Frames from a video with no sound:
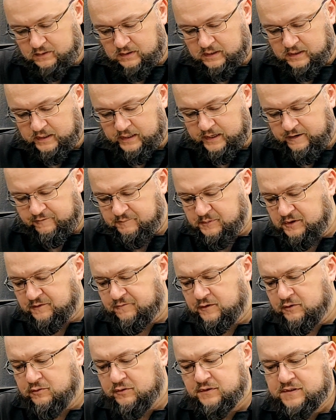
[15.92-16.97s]
have been
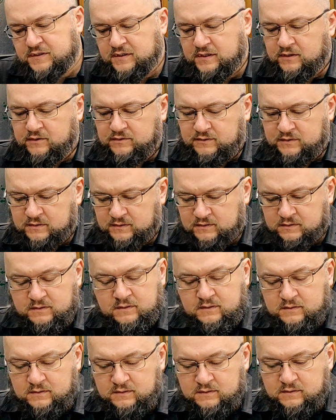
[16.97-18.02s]
focusing on
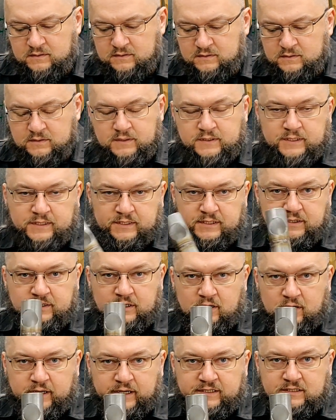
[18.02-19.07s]
cutting the
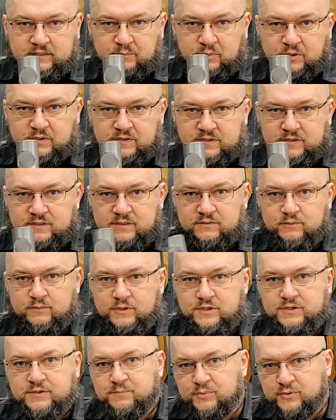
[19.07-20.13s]
collector boxes,
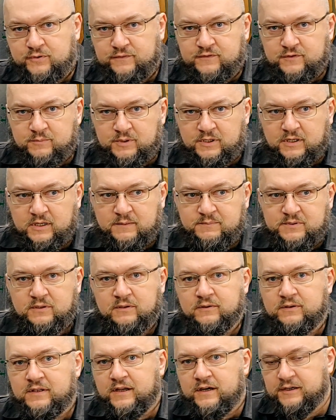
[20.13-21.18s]
which proved to be an
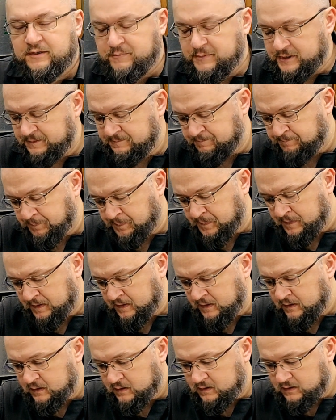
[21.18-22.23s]
absolute nightmare.
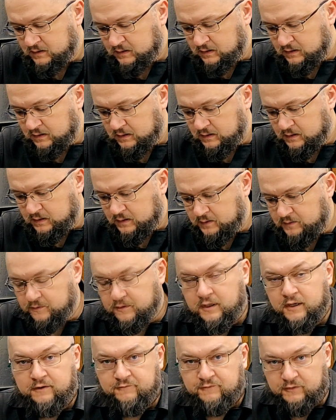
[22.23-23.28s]

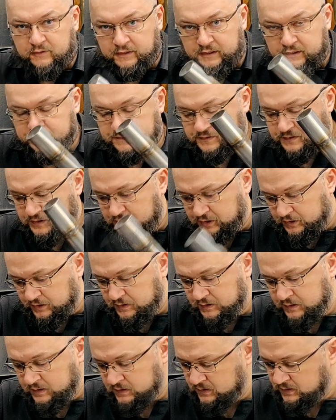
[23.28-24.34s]
Thankfully that's done.